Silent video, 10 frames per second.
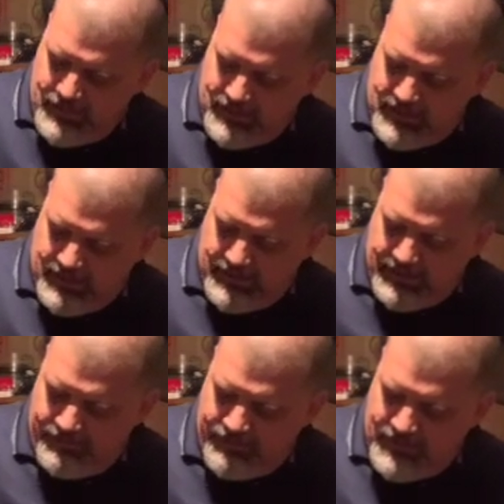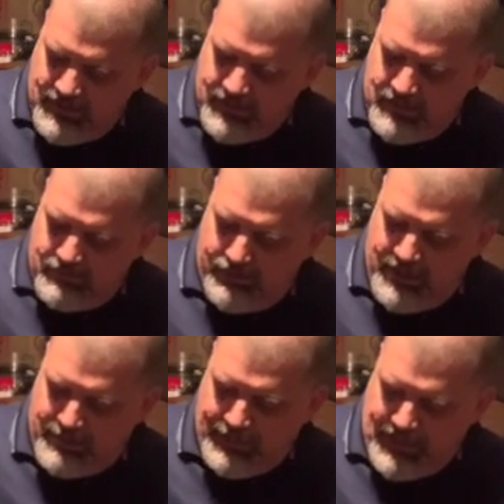All right,
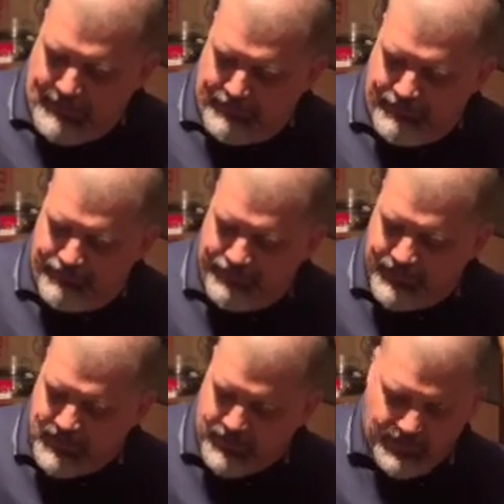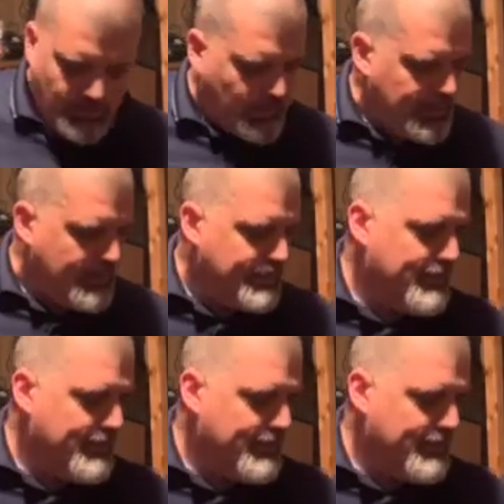bridge pickup, tone all the way up.